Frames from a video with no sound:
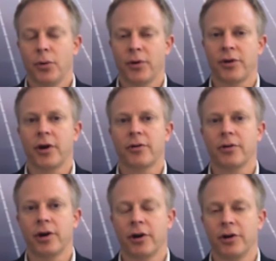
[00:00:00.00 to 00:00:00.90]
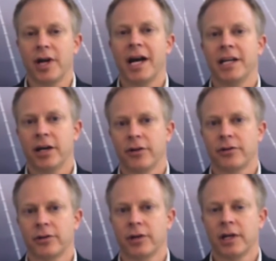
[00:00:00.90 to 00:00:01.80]
with our nine
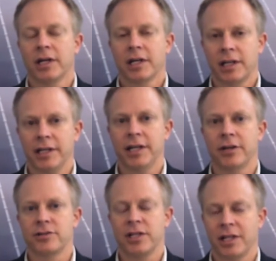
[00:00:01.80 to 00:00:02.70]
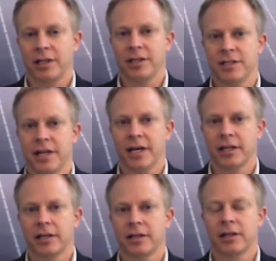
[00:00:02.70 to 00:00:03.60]
other clean energy and clean tech